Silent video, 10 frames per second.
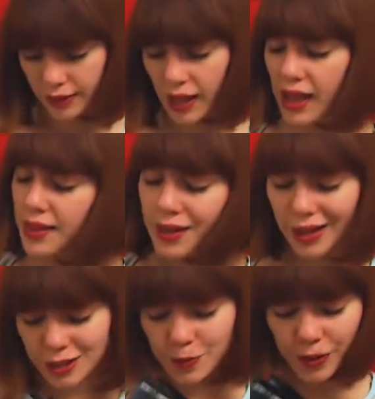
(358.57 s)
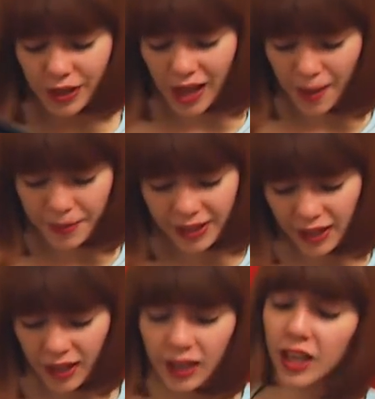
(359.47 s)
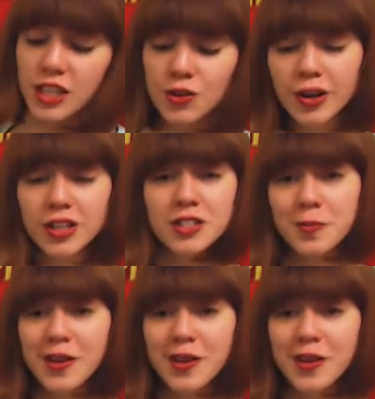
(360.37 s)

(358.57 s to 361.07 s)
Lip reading: And the next book I'm getting is going to